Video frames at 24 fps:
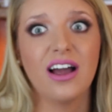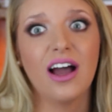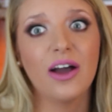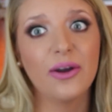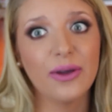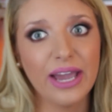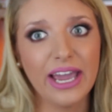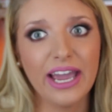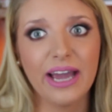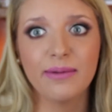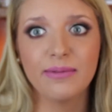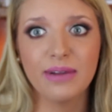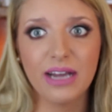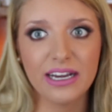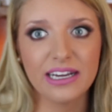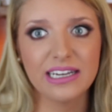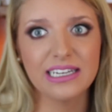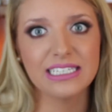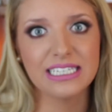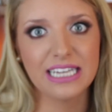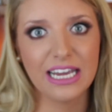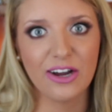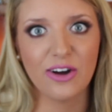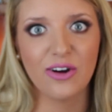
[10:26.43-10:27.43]
okay, I'm not
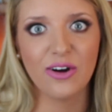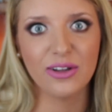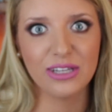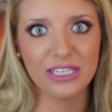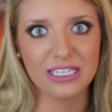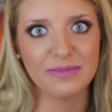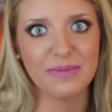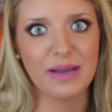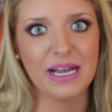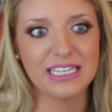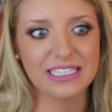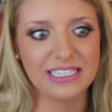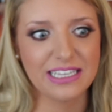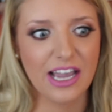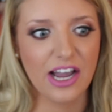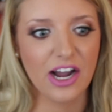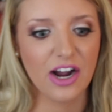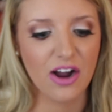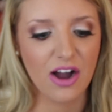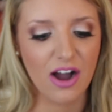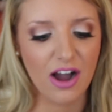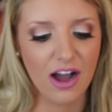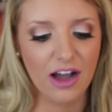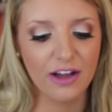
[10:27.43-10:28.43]
going to take all this
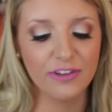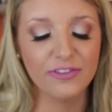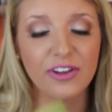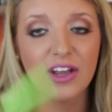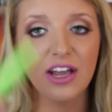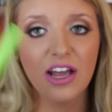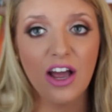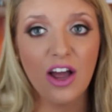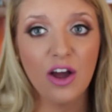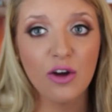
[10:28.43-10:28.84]
mascara off.